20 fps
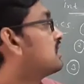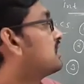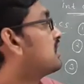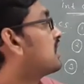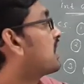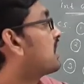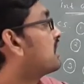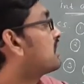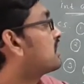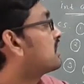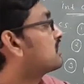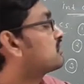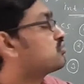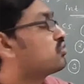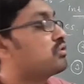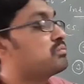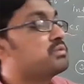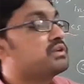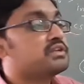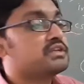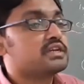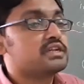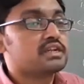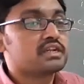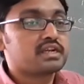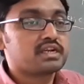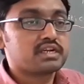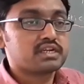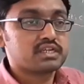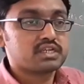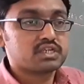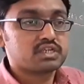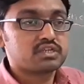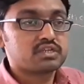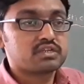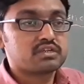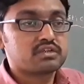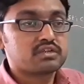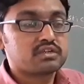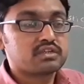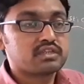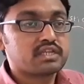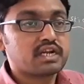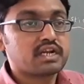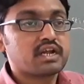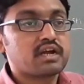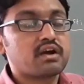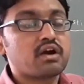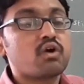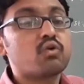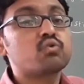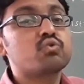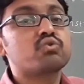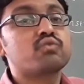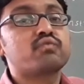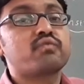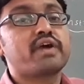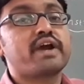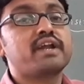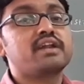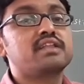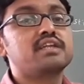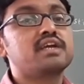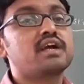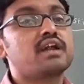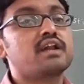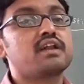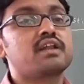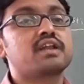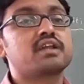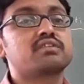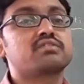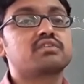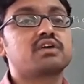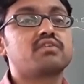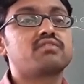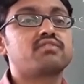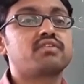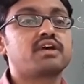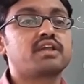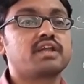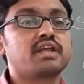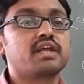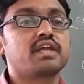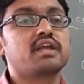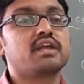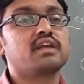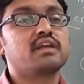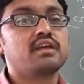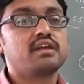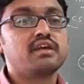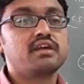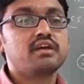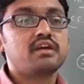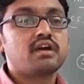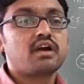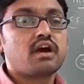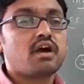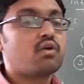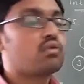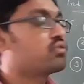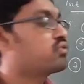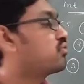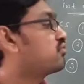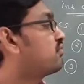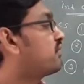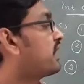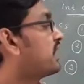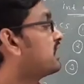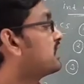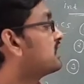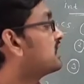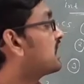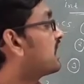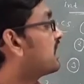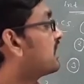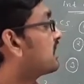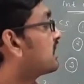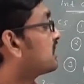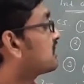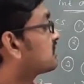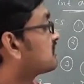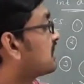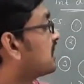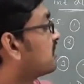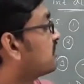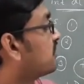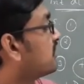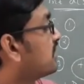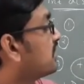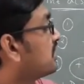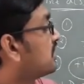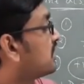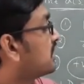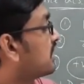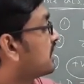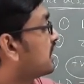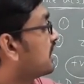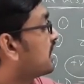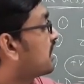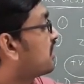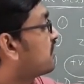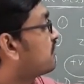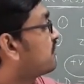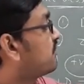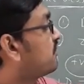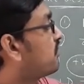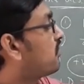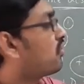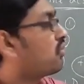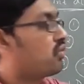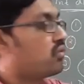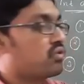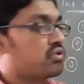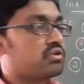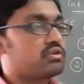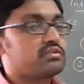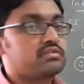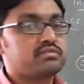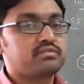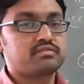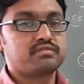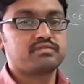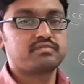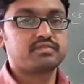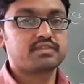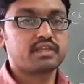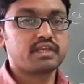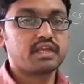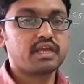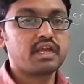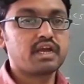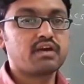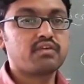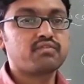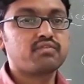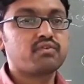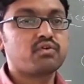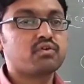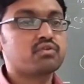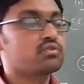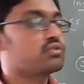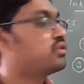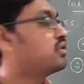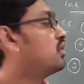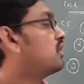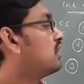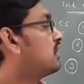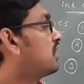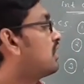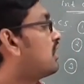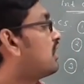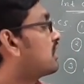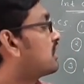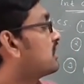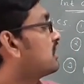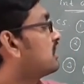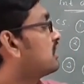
address will be generated. That how to find the address of array. How to find the address of A of 4. A of 4 though, or